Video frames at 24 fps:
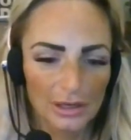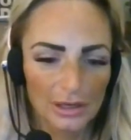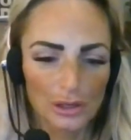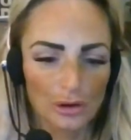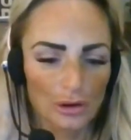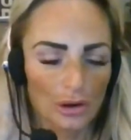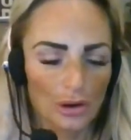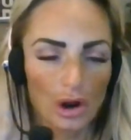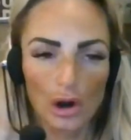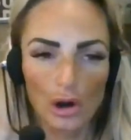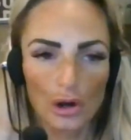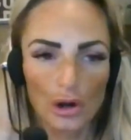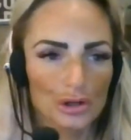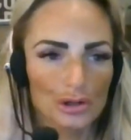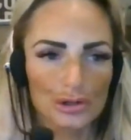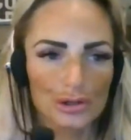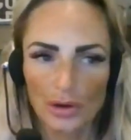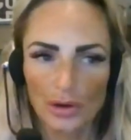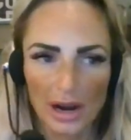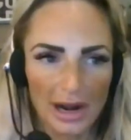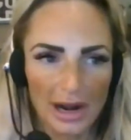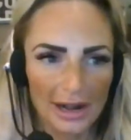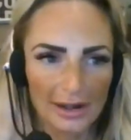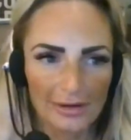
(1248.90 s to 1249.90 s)
your hard
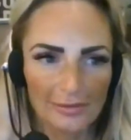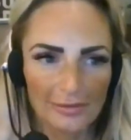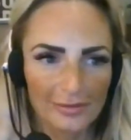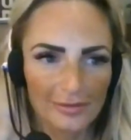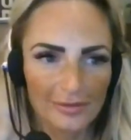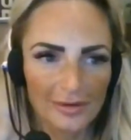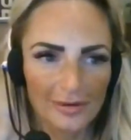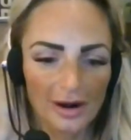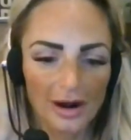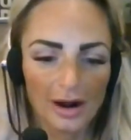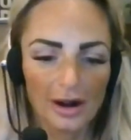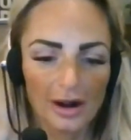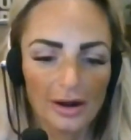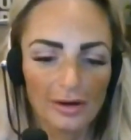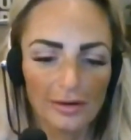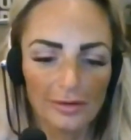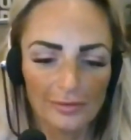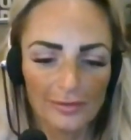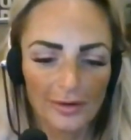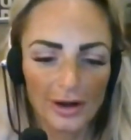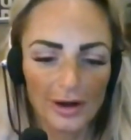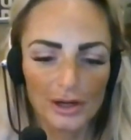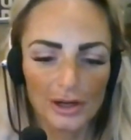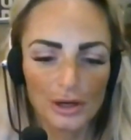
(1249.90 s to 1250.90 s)
drive
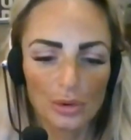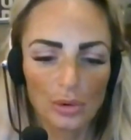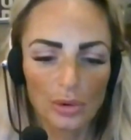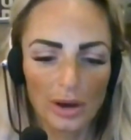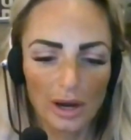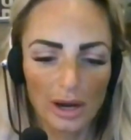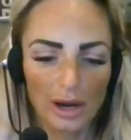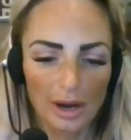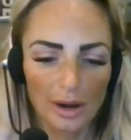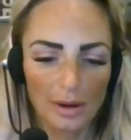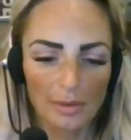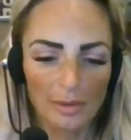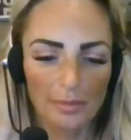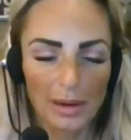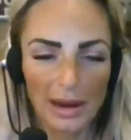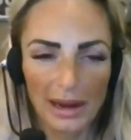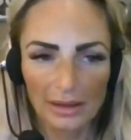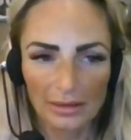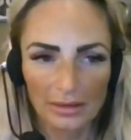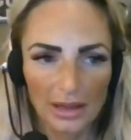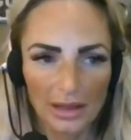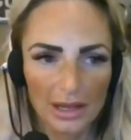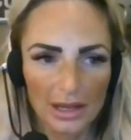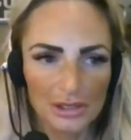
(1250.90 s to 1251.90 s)
of your
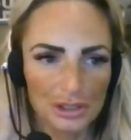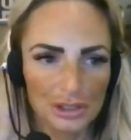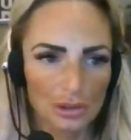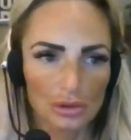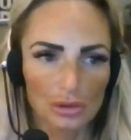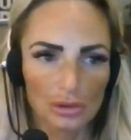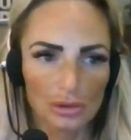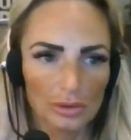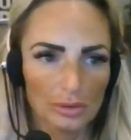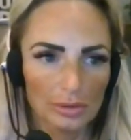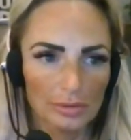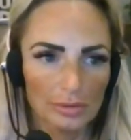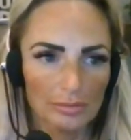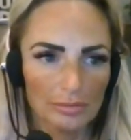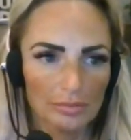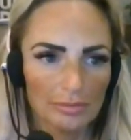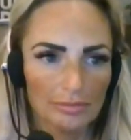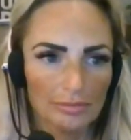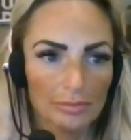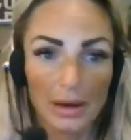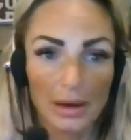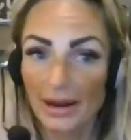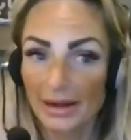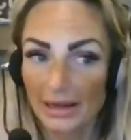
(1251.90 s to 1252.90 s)
biological
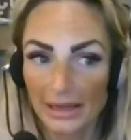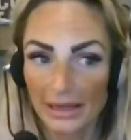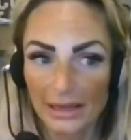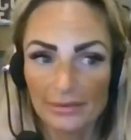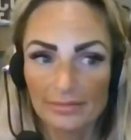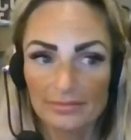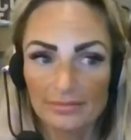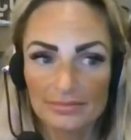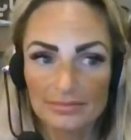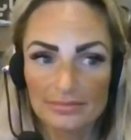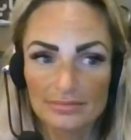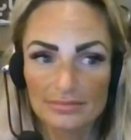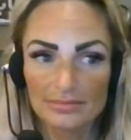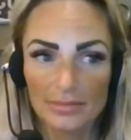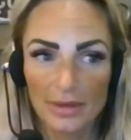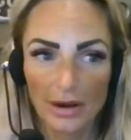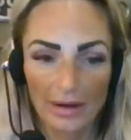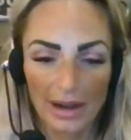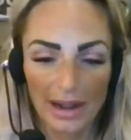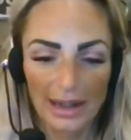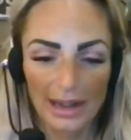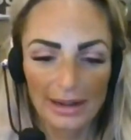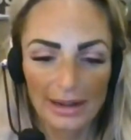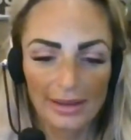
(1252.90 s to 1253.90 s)
body,
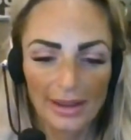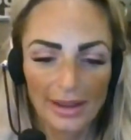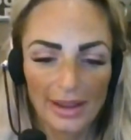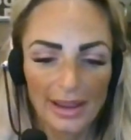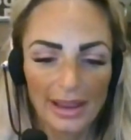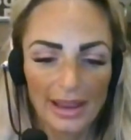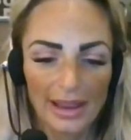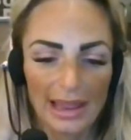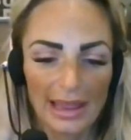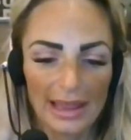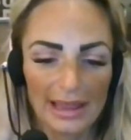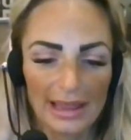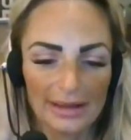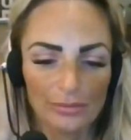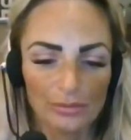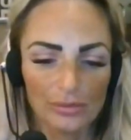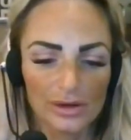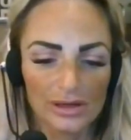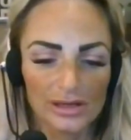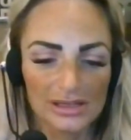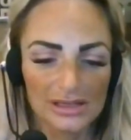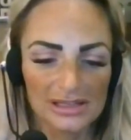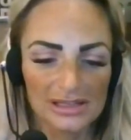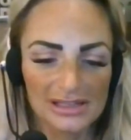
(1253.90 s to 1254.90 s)
all right? It
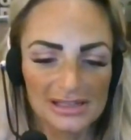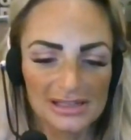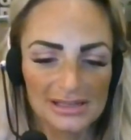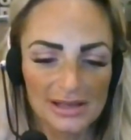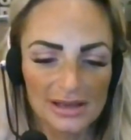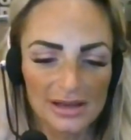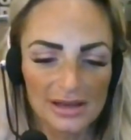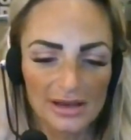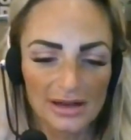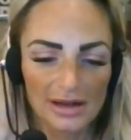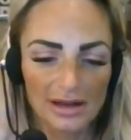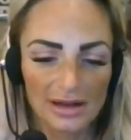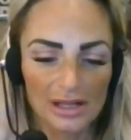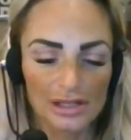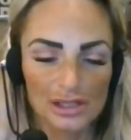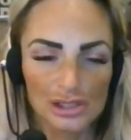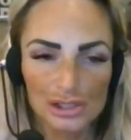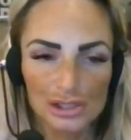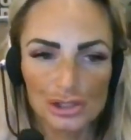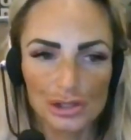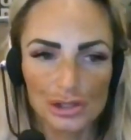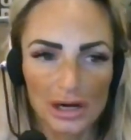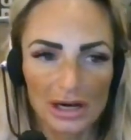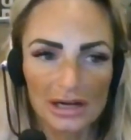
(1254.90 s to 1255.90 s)
was
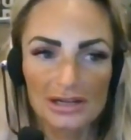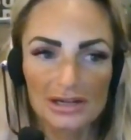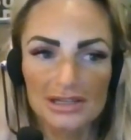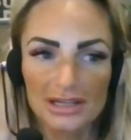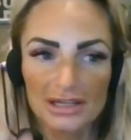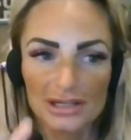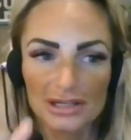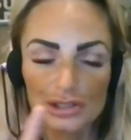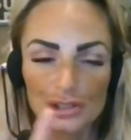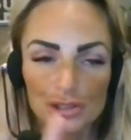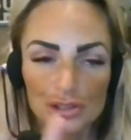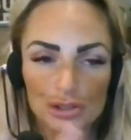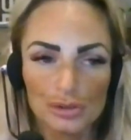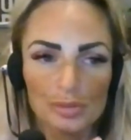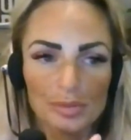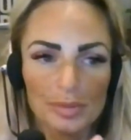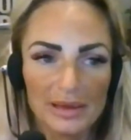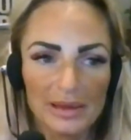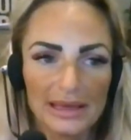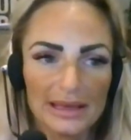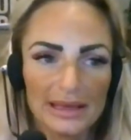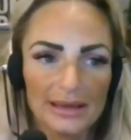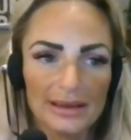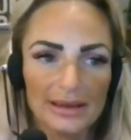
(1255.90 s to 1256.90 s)
constructed to
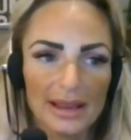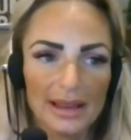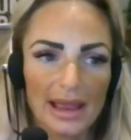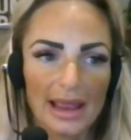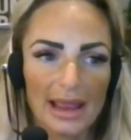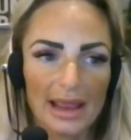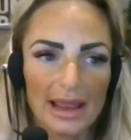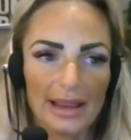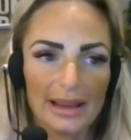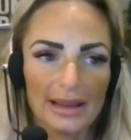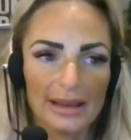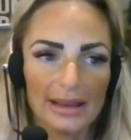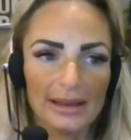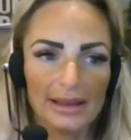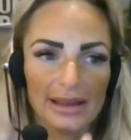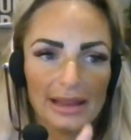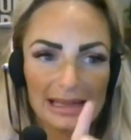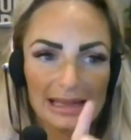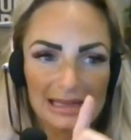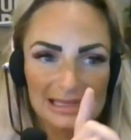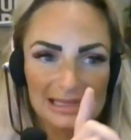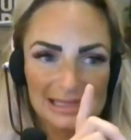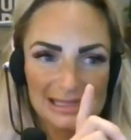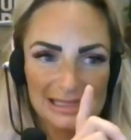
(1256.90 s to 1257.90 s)
be an
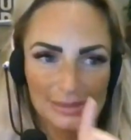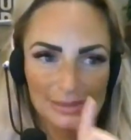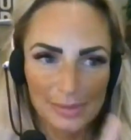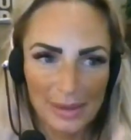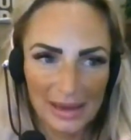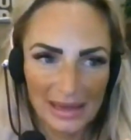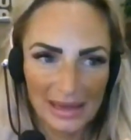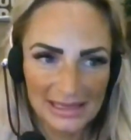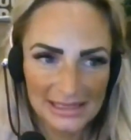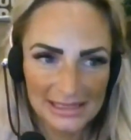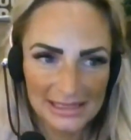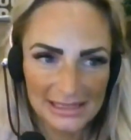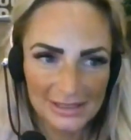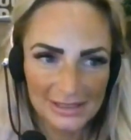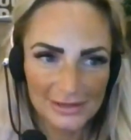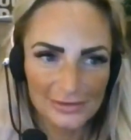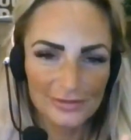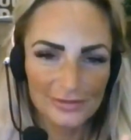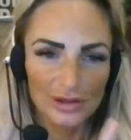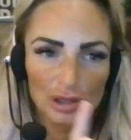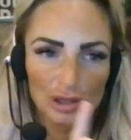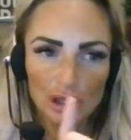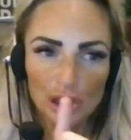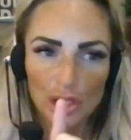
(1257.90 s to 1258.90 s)

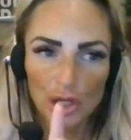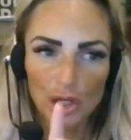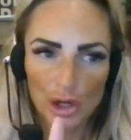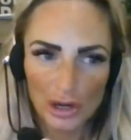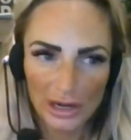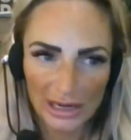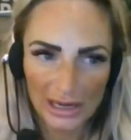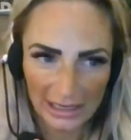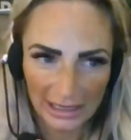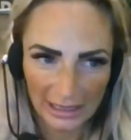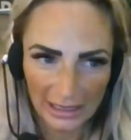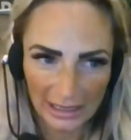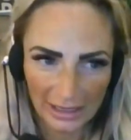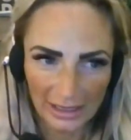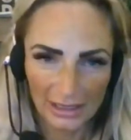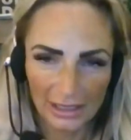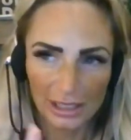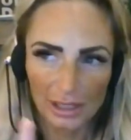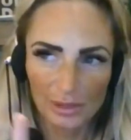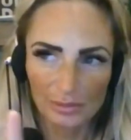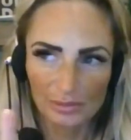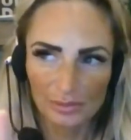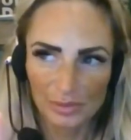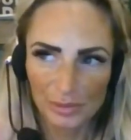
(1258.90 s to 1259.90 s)
expansive
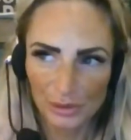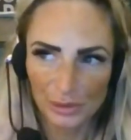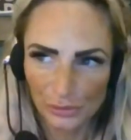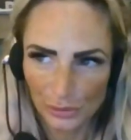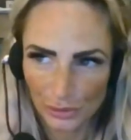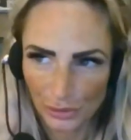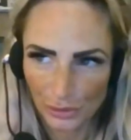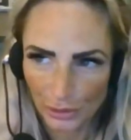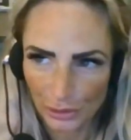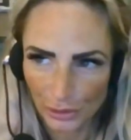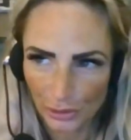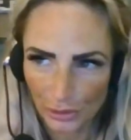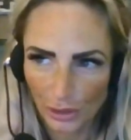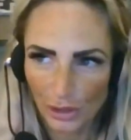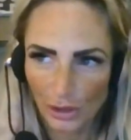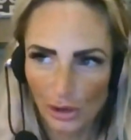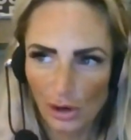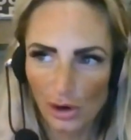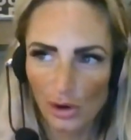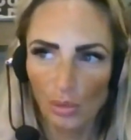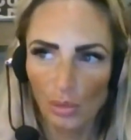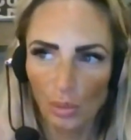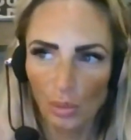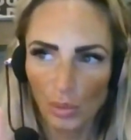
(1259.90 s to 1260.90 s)
learning computer
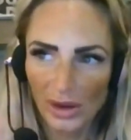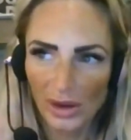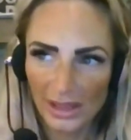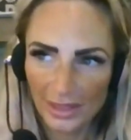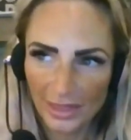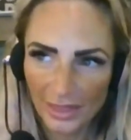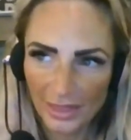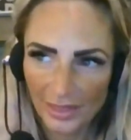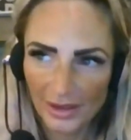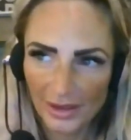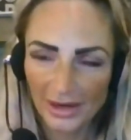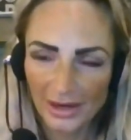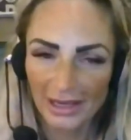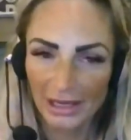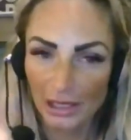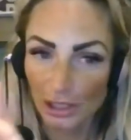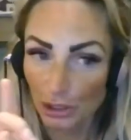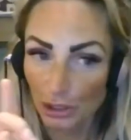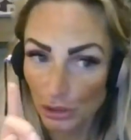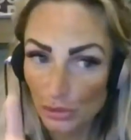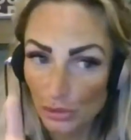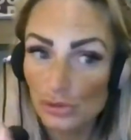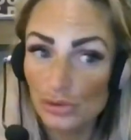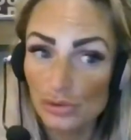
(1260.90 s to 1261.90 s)
with
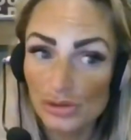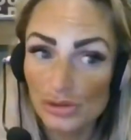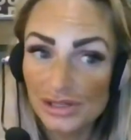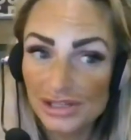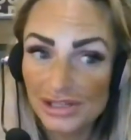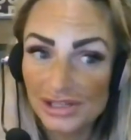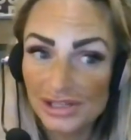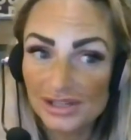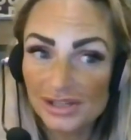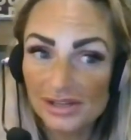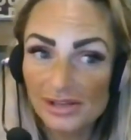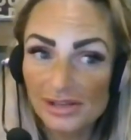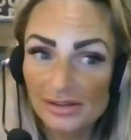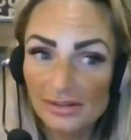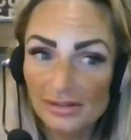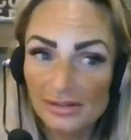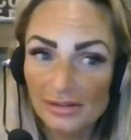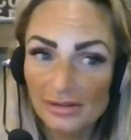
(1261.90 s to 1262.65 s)
use